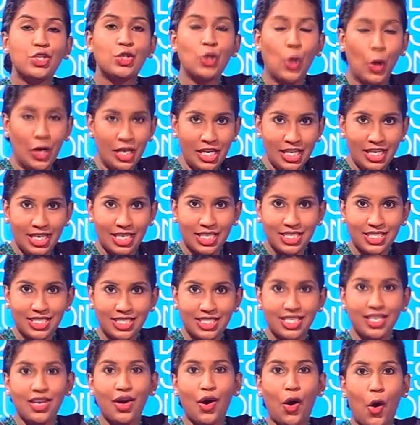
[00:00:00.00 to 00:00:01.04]
joining
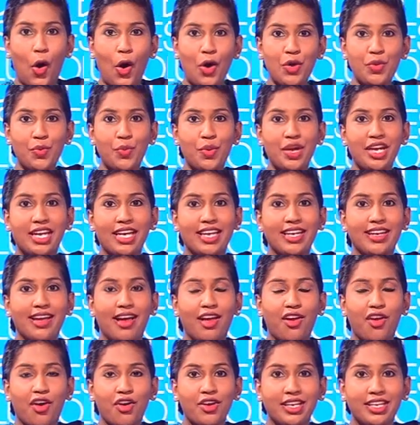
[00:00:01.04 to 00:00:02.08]
us on Weekend
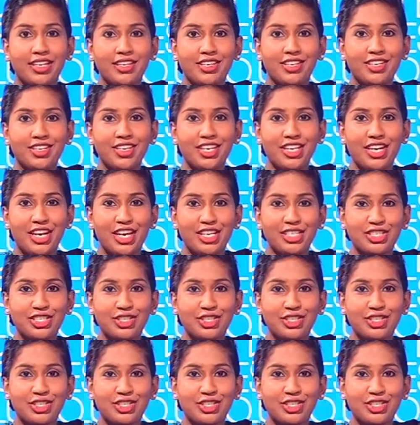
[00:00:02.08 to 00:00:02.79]
Dialogue here in our